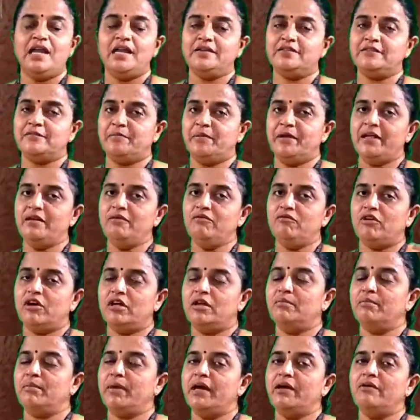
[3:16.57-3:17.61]
I'll explain
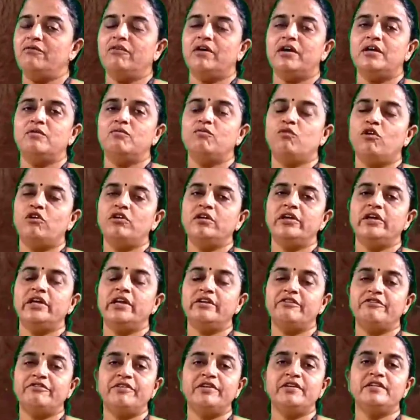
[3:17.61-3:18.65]
one by one what
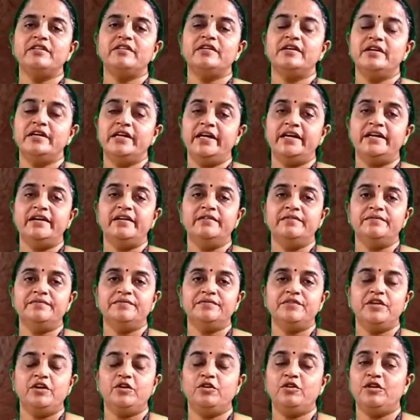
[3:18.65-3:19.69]
Griffith did.
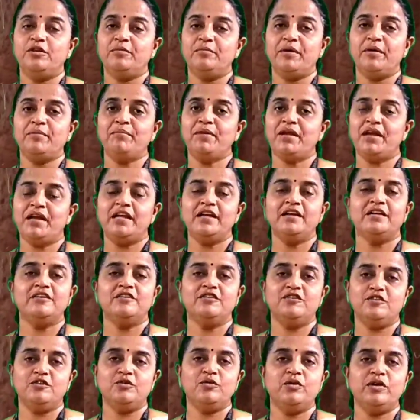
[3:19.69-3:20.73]
You have to remember like
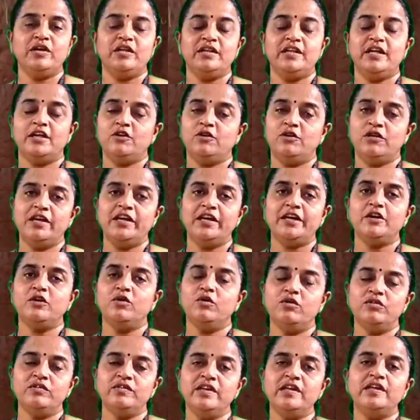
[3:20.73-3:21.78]
a story, then only it
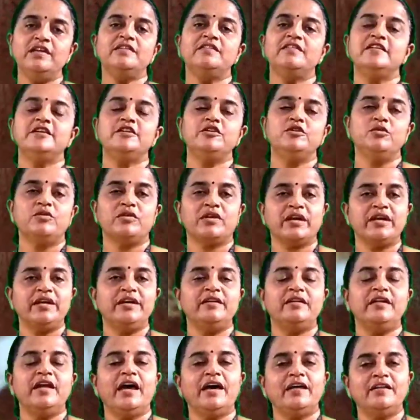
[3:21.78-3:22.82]
goes easy to
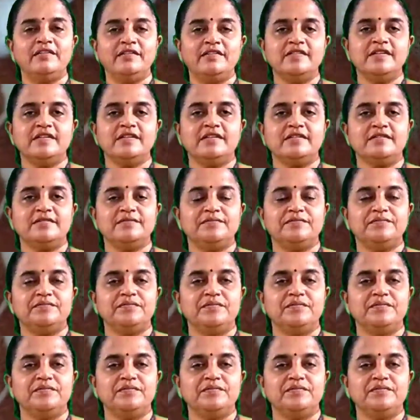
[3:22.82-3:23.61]
write the answer.